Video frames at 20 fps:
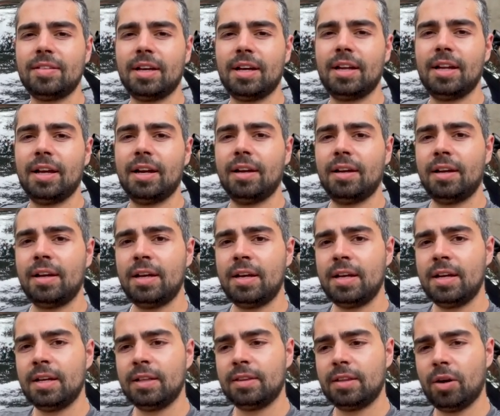leave your comment
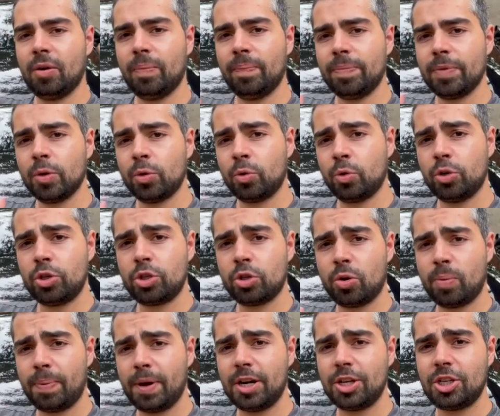here about which of
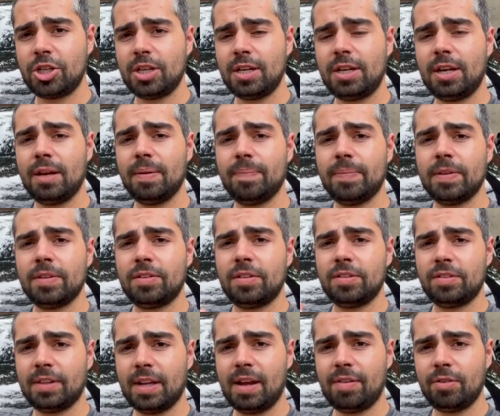the accessories we
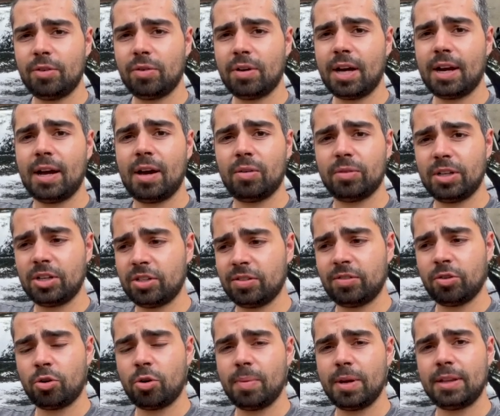already have or which ones we are
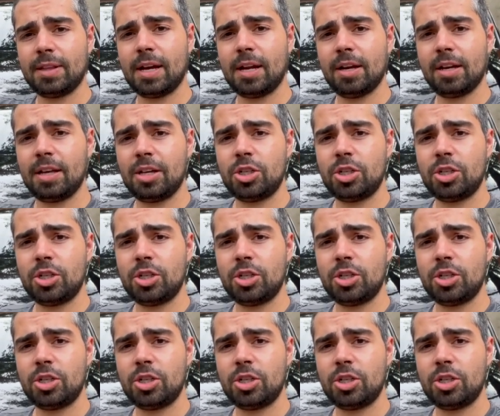going to add.